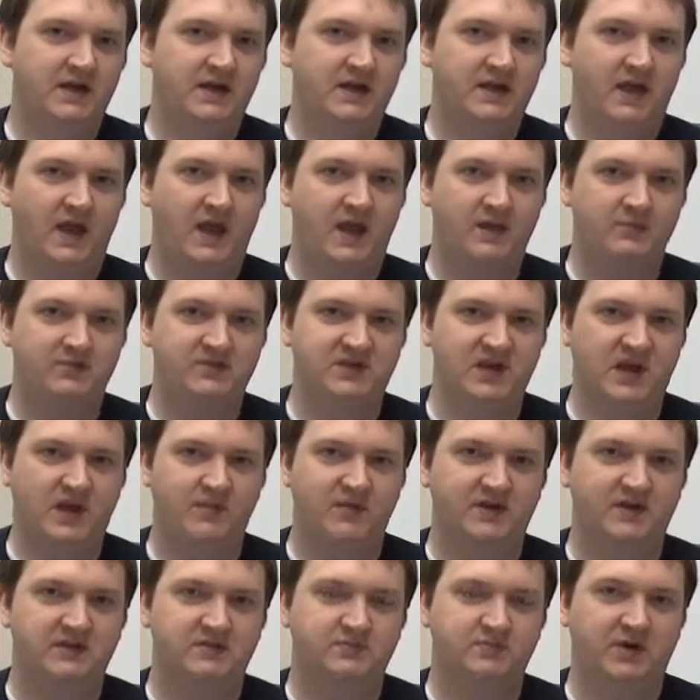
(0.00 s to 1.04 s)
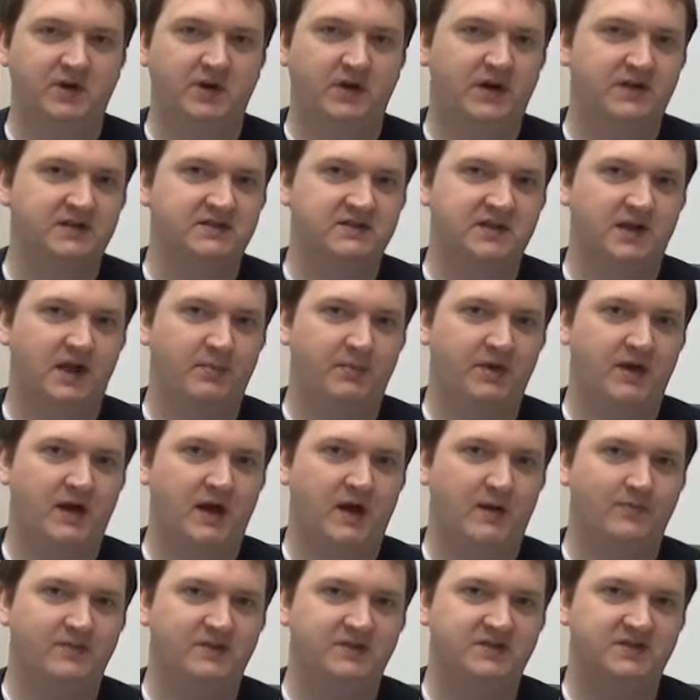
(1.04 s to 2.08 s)
Game Jam experience coming
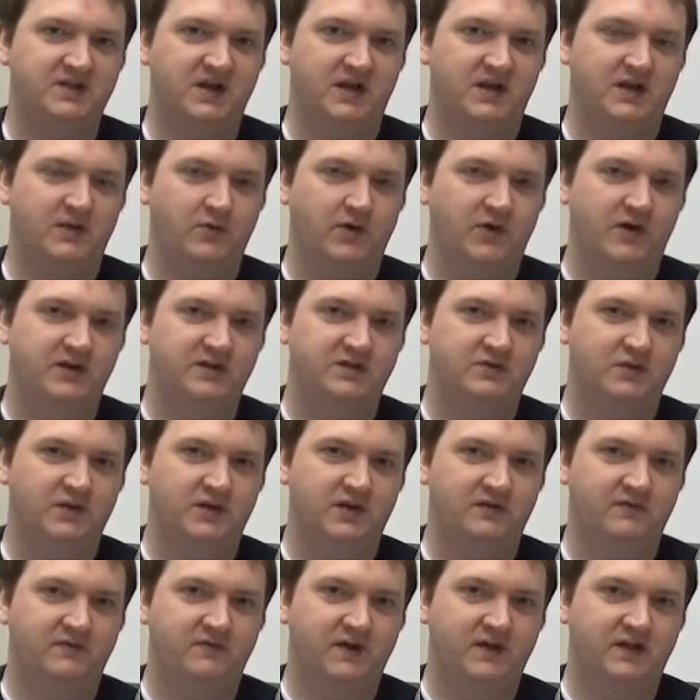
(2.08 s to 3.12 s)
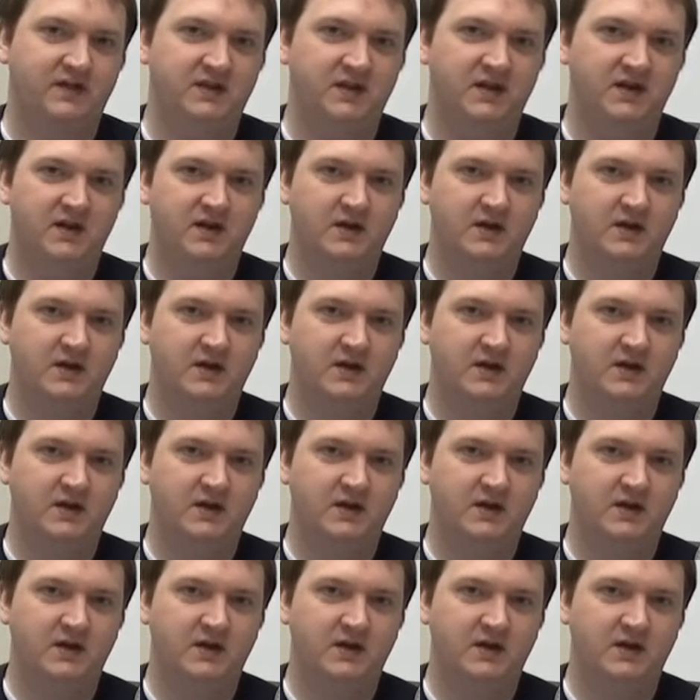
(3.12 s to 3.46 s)
up January 25th,